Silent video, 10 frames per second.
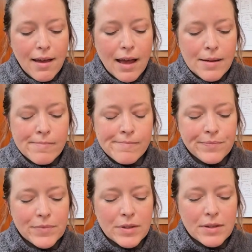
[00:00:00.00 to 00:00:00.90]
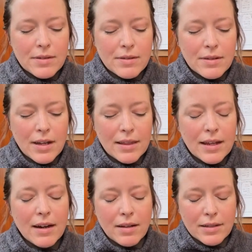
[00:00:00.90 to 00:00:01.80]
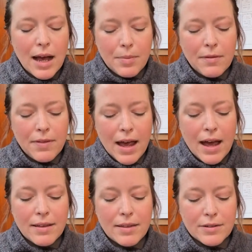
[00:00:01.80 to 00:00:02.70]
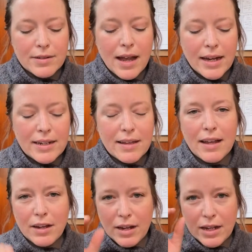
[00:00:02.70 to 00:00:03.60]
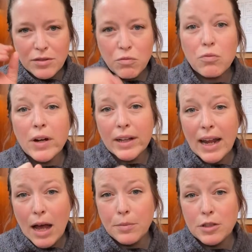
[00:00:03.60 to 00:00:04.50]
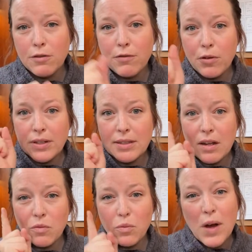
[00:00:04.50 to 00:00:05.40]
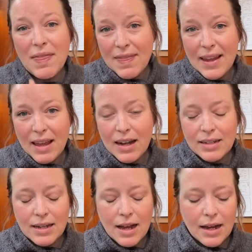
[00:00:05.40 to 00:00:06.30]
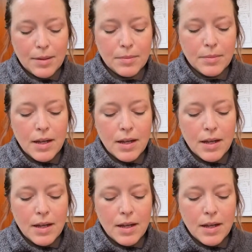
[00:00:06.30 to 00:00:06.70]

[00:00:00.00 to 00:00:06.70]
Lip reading: And then on top of that, there's the idea that it really helps you focus on one thing at a time.